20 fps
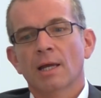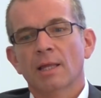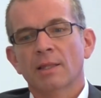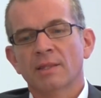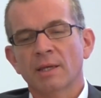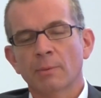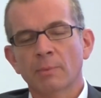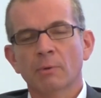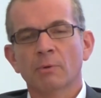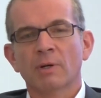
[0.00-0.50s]

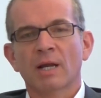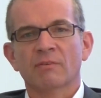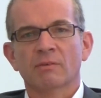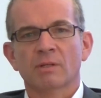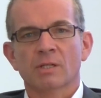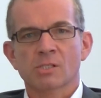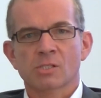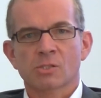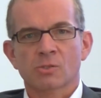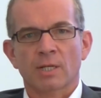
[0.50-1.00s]
Then we would have
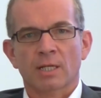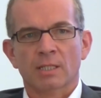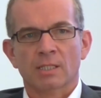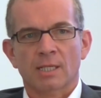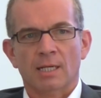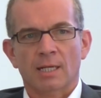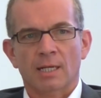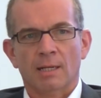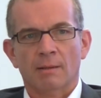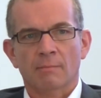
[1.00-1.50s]
to construct
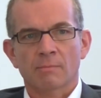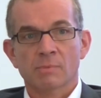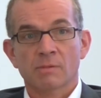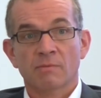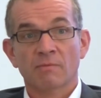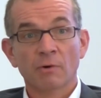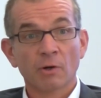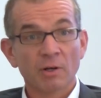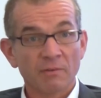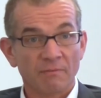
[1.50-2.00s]

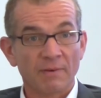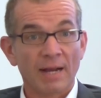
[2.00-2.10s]
some very